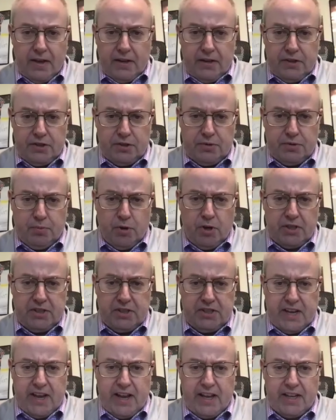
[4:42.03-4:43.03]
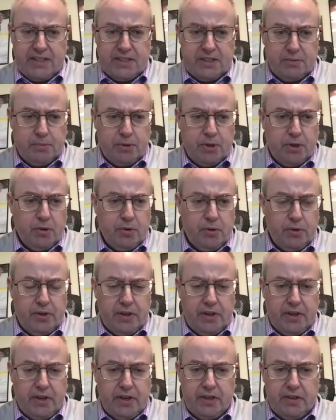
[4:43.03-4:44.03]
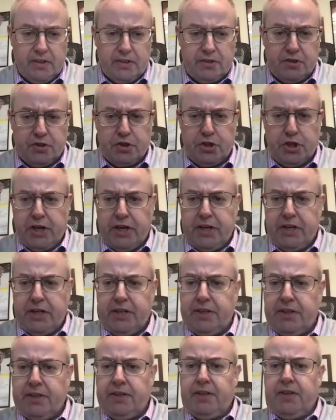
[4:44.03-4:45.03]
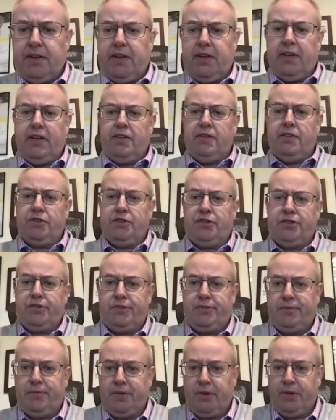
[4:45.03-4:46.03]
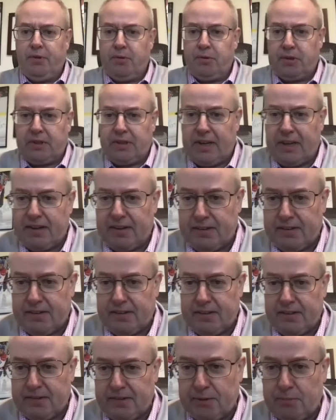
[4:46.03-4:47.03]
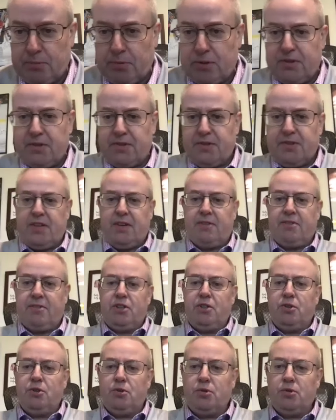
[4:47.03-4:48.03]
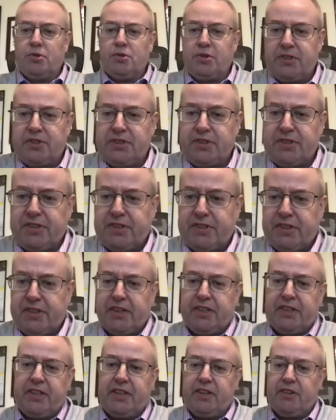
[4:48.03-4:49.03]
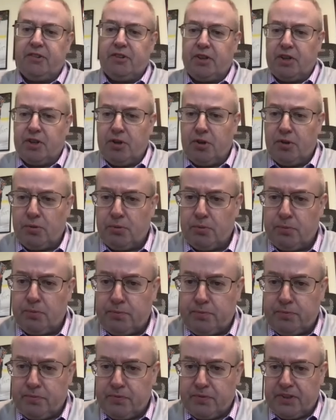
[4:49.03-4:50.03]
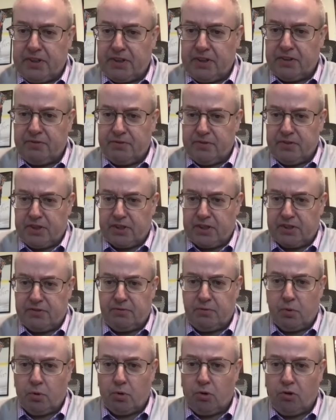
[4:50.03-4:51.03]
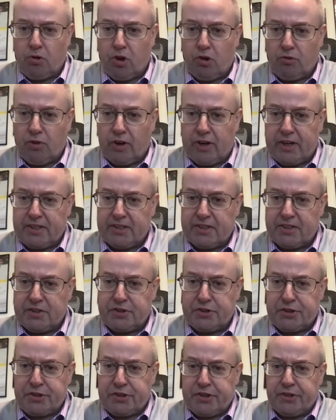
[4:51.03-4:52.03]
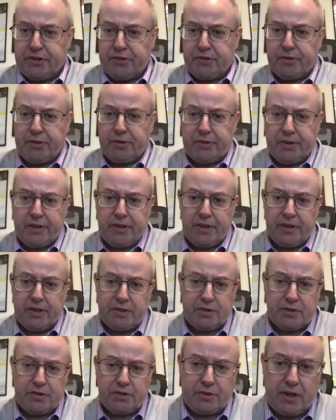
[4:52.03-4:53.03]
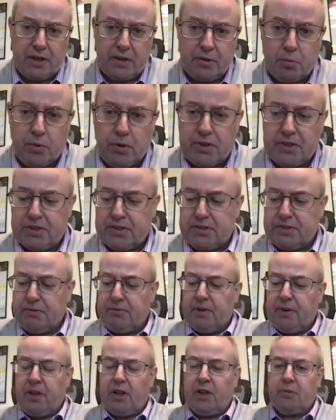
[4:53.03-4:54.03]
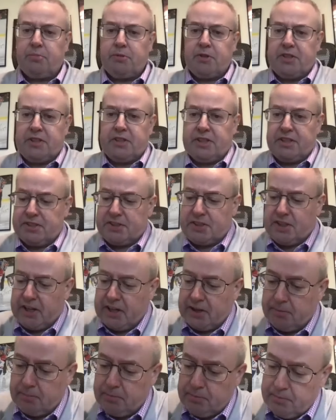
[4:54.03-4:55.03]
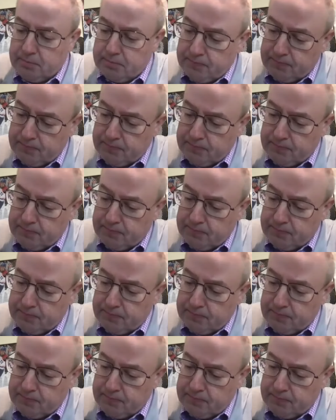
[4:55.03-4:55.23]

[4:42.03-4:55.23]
Just wanted to ask about Jake and just, kid with 7 goals a year ago, gets 4 already this year. Just kind of what has developed in his game.